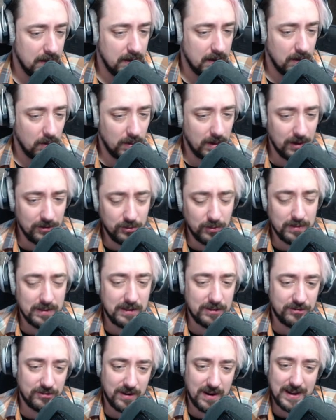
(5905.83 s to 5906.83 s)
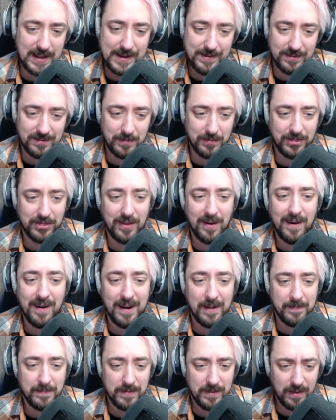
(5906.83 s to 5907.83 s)
Why don't you at least try to give it some
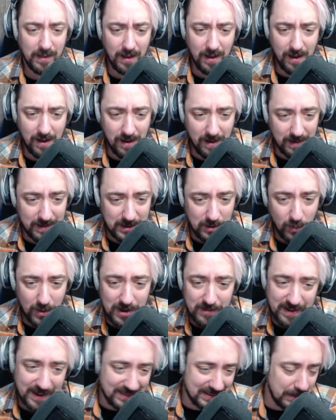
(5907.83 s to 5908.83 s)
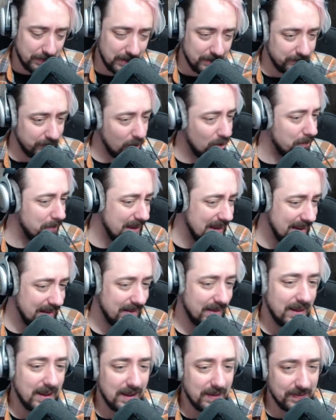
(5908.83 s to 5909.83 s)
thought? Aw, you want to write something for me?
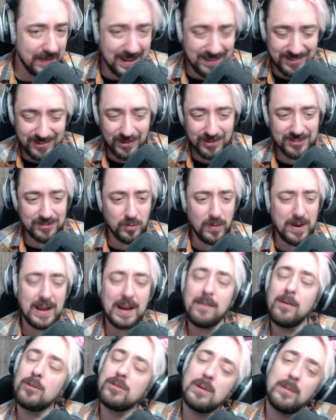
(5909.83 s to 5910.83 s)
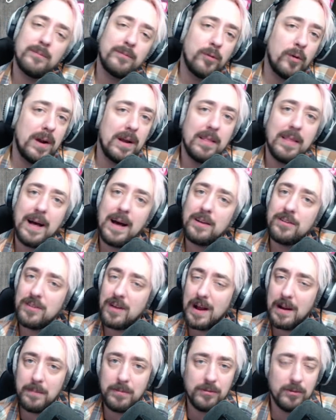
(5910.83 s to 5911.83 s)
That's so sweet. I wrote something for you last
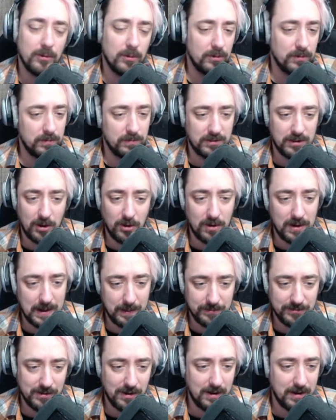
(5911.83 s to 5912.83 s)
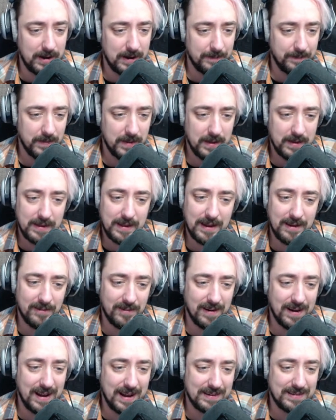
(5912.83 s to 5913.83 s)
time through, Sayori. I'm sorry. Yeah,
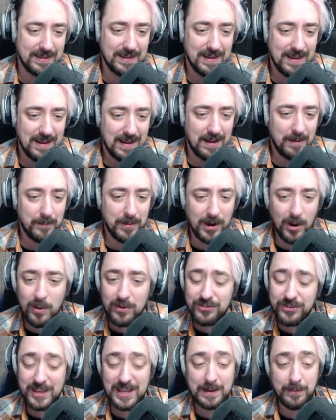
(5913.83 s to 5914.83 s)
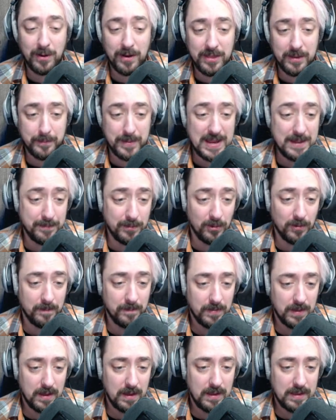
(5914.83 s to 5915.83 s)
right. But you're always thinking about other people.
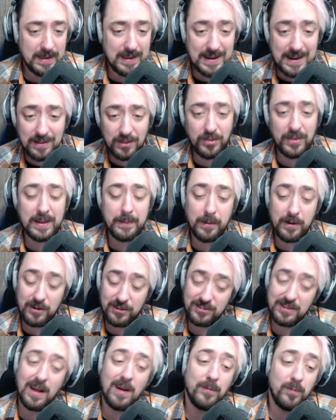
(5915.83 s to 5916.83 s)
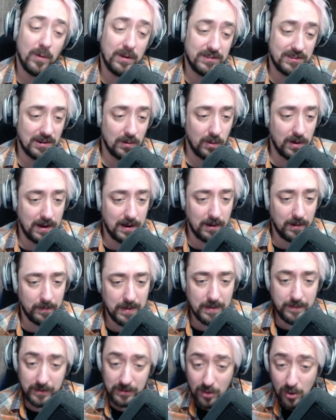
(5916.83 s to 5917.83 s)
You need to think about yourself once in a while.
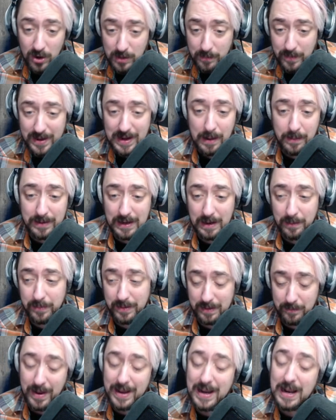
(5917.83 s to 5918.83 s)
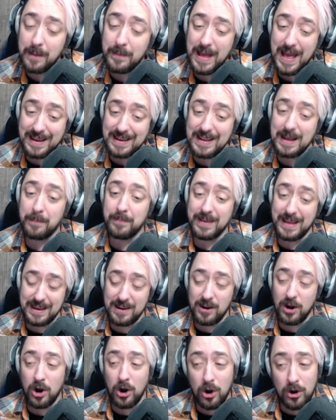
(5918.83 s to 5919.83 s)
If you don't, you might not end up
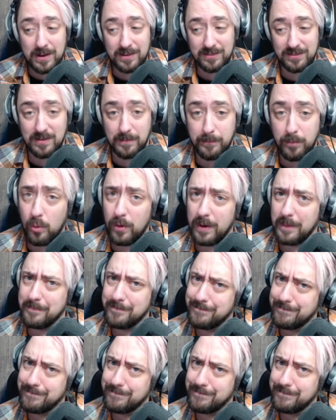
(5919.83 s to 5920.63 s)
getting hurt at some point.